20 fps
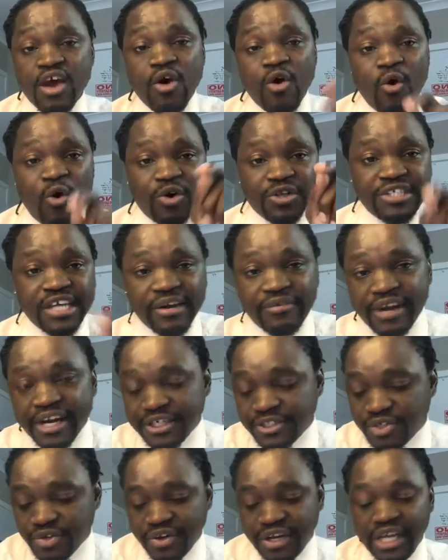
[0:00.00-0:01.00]
or
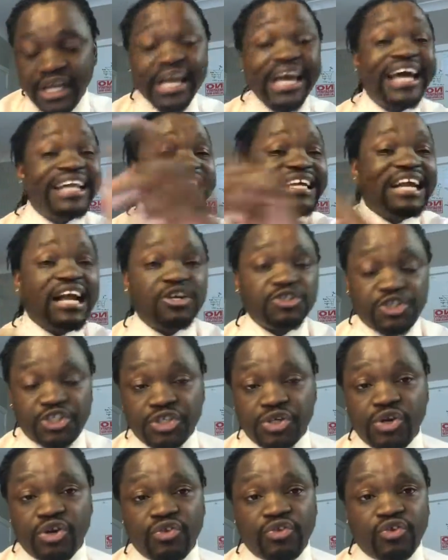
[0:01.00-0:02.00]
directory, and then I'll
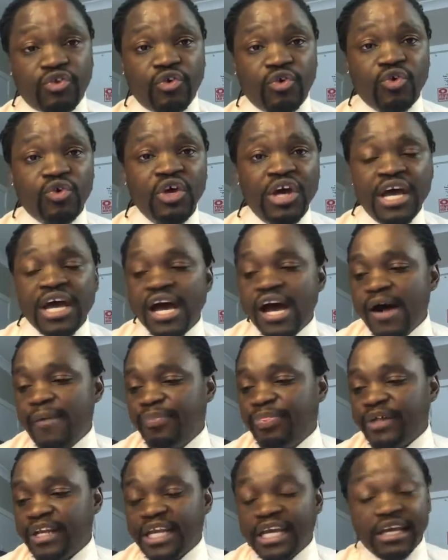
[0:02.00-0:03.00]
shoot you through
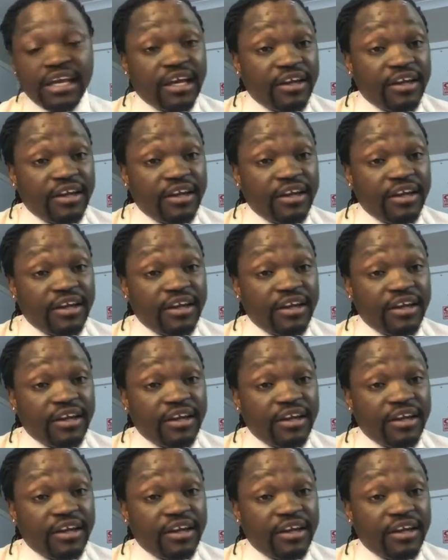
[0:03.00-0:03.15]
um, the link.